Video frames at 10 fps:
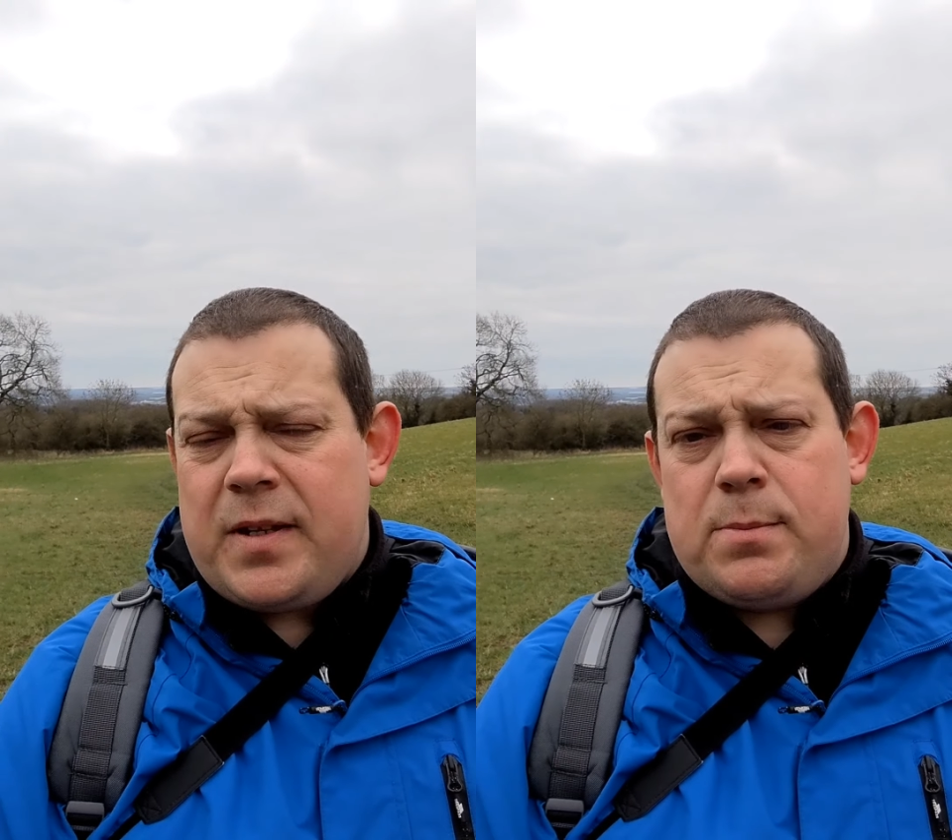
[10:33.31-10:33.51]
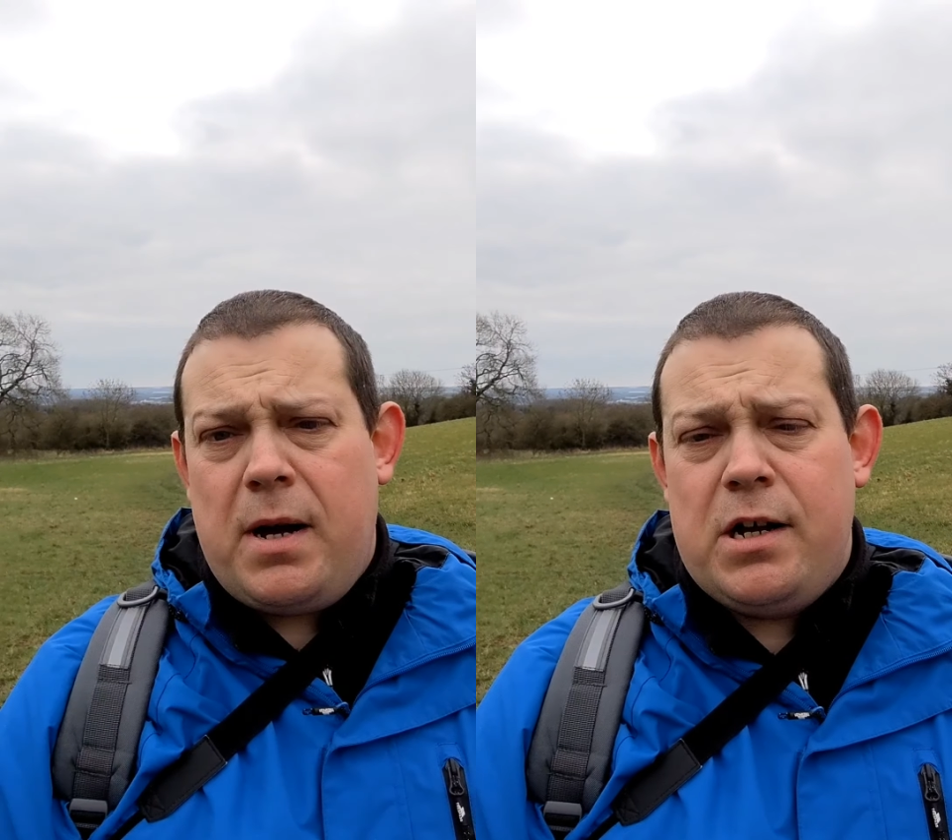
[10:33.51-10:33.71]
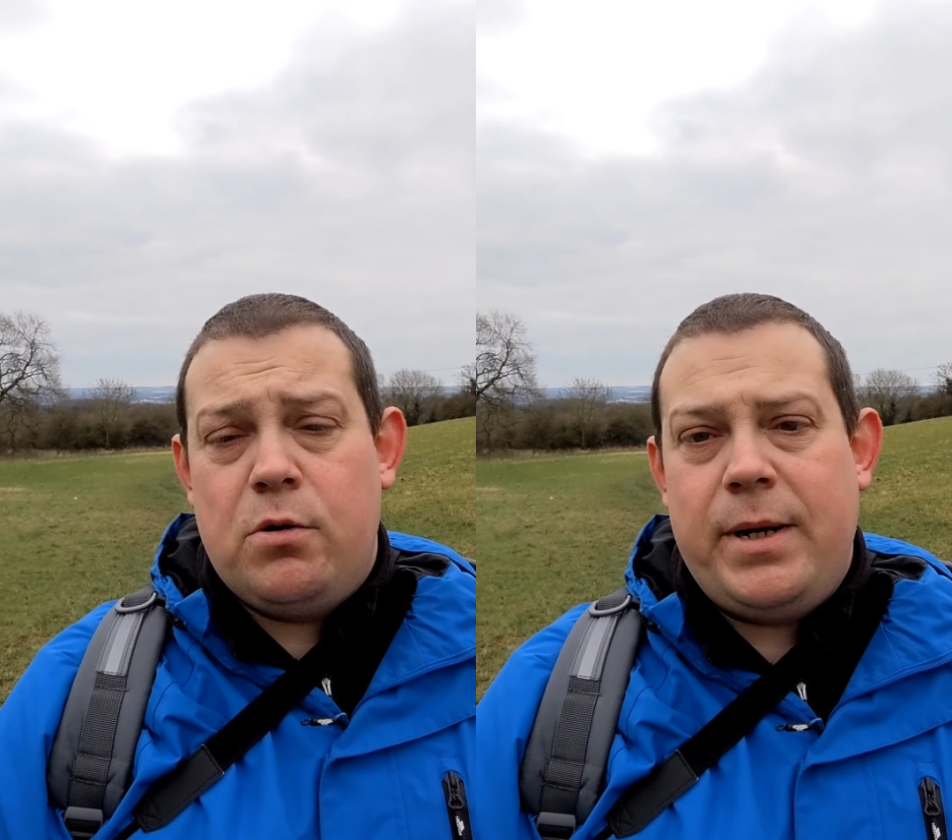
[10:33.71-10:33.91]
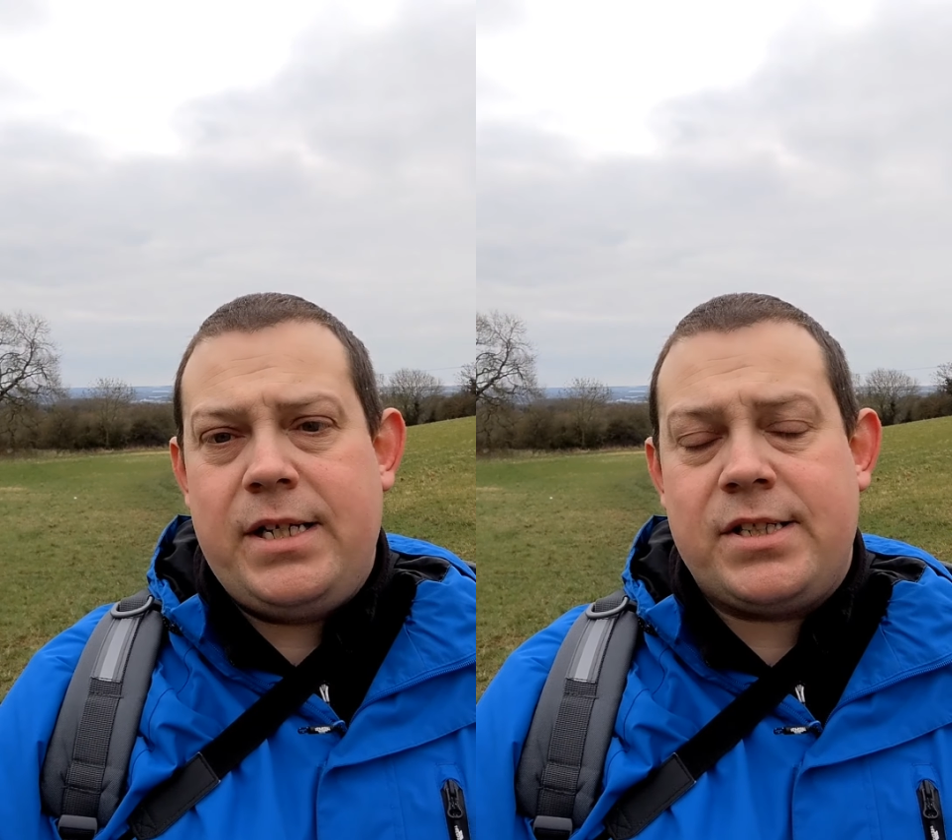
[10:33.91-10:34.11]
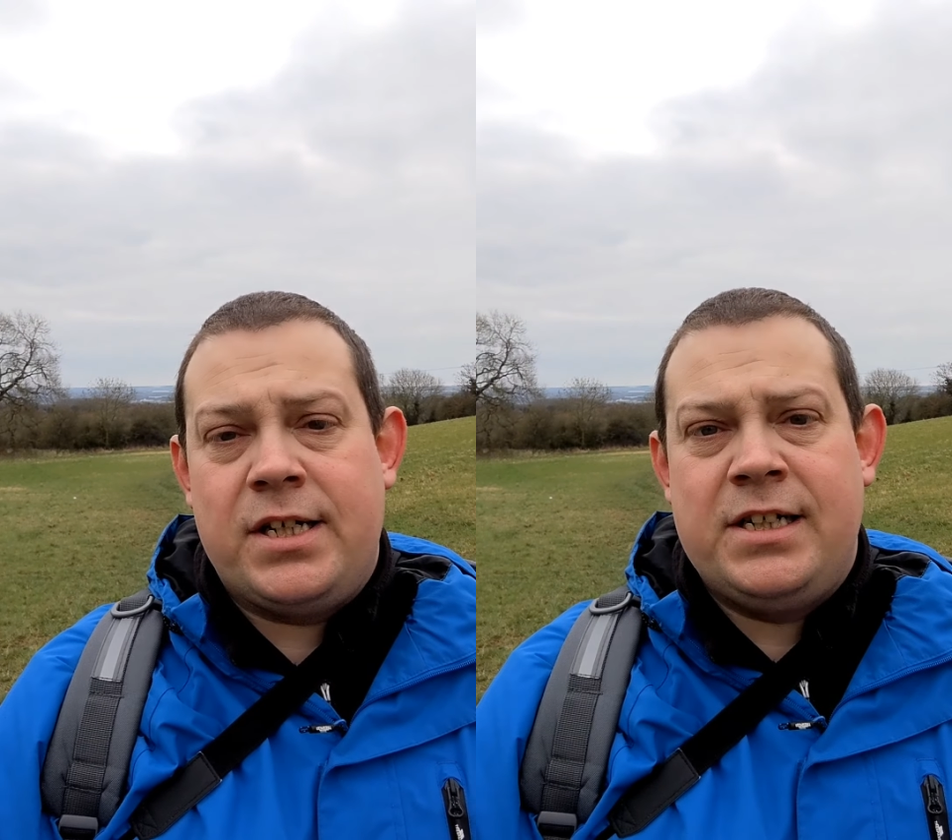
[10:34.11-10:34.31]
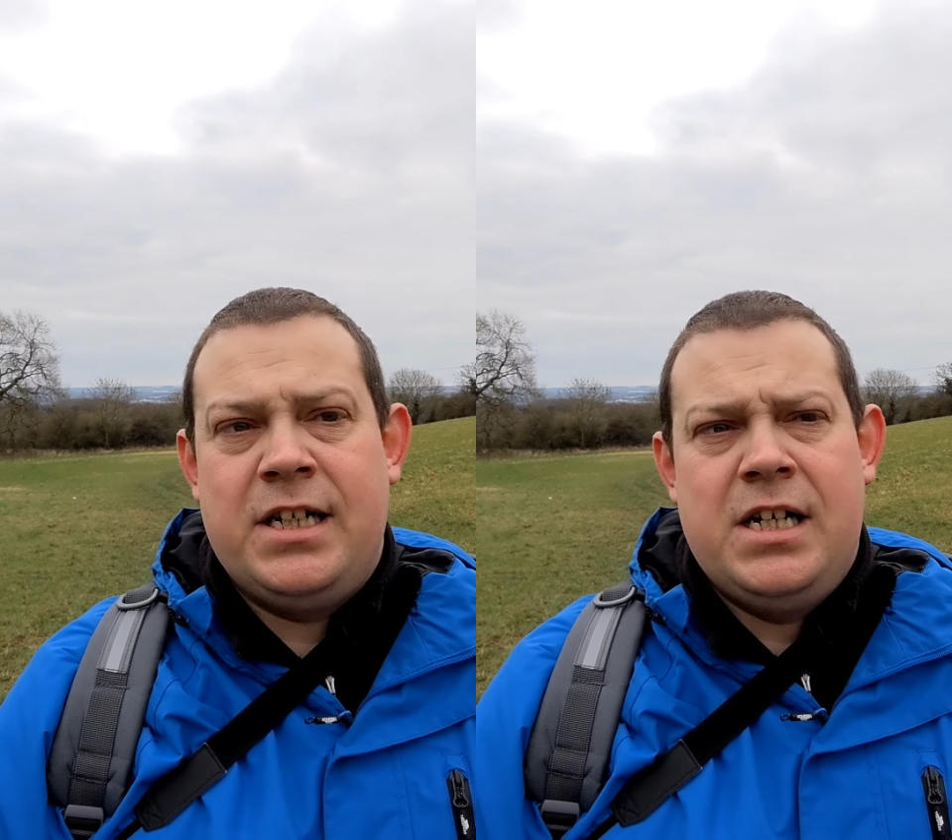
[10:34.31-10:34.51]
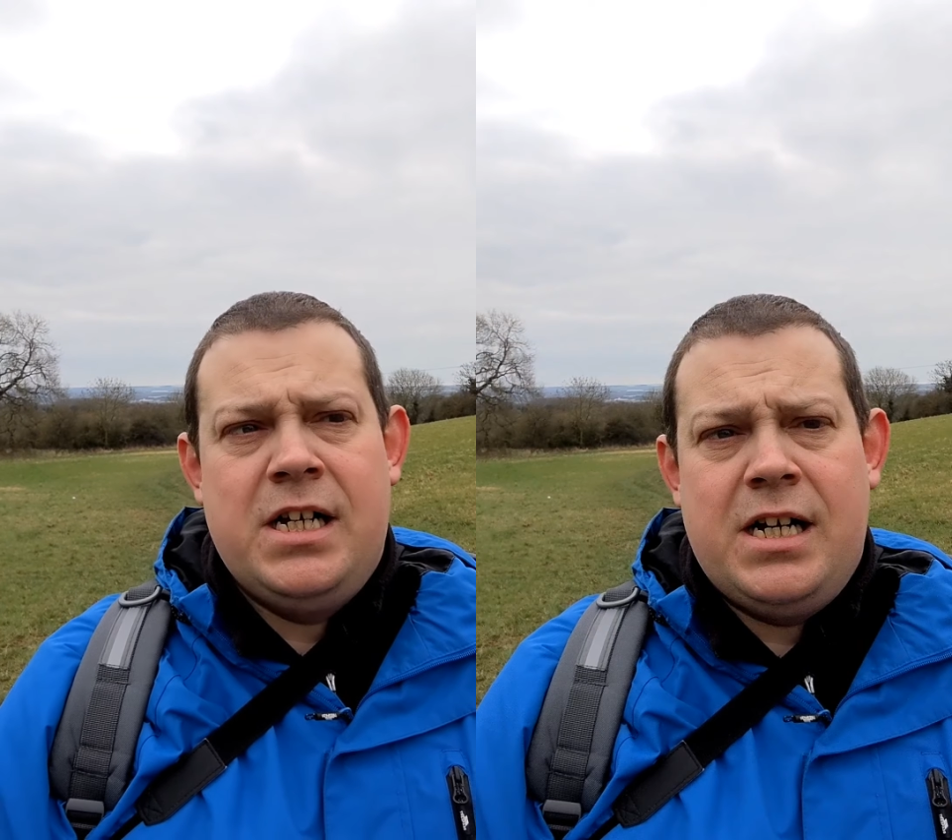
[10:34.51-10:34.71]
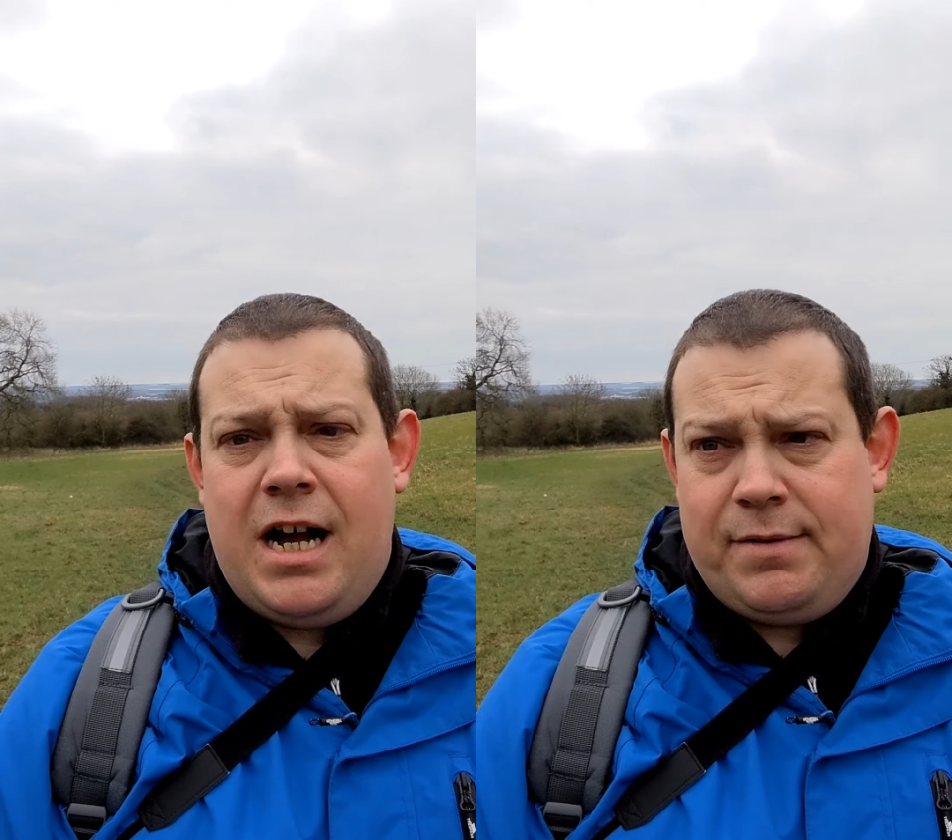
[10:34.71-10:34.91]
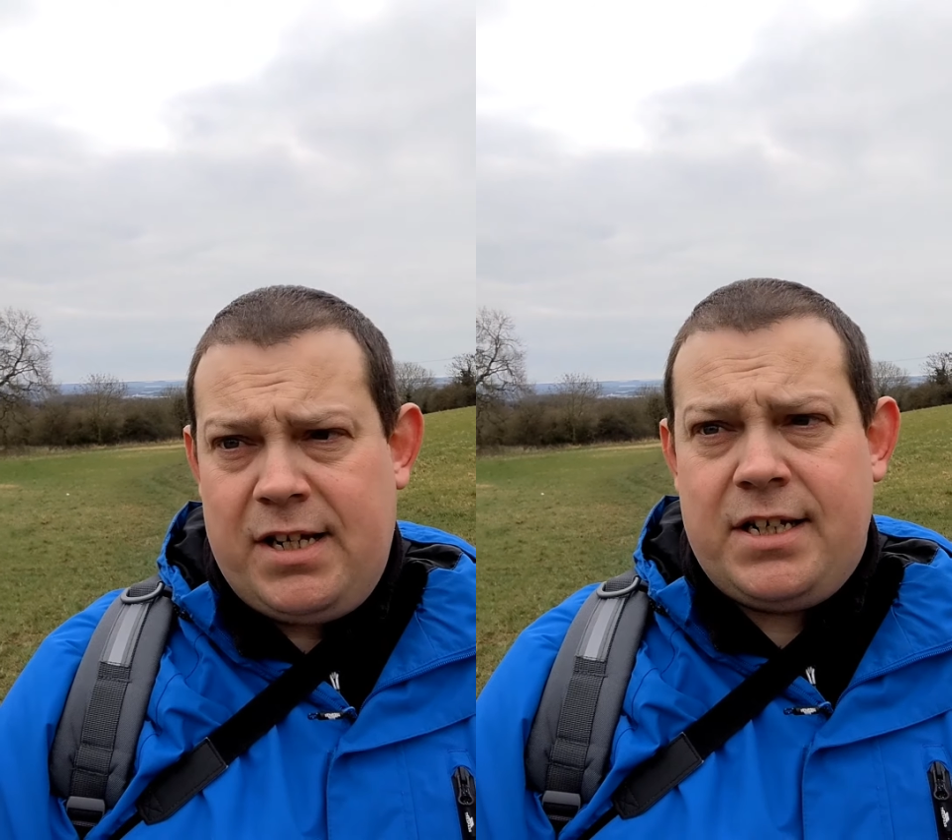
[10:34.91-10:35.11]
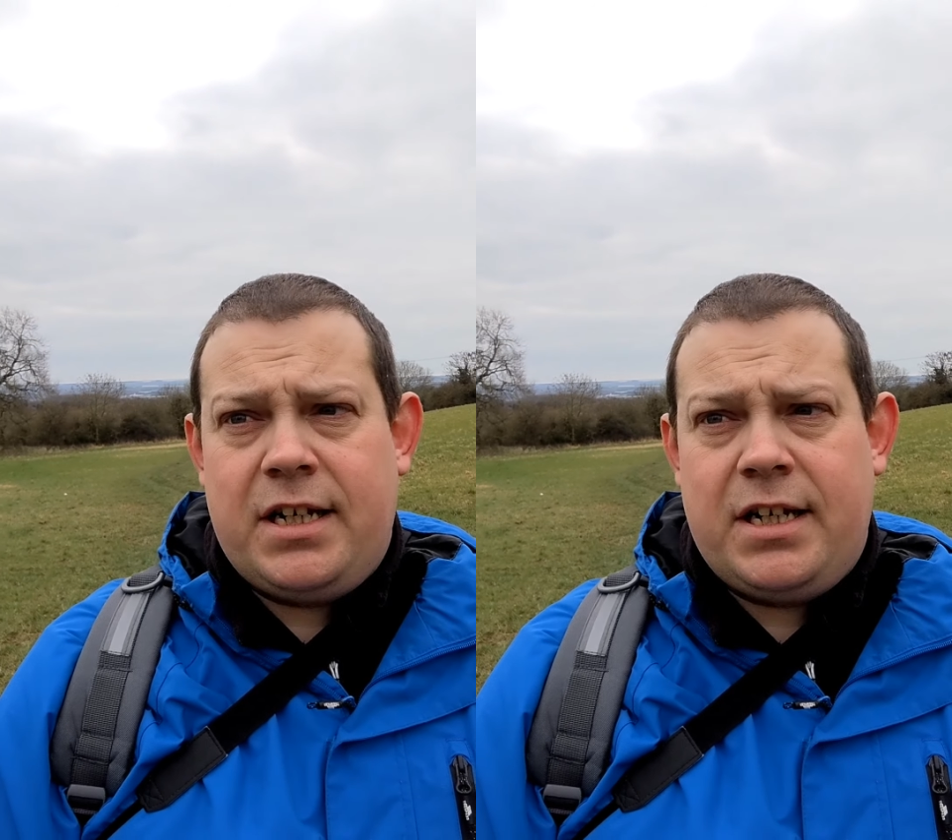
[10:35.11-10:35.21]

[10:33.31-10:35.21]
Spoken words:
by all means, either send in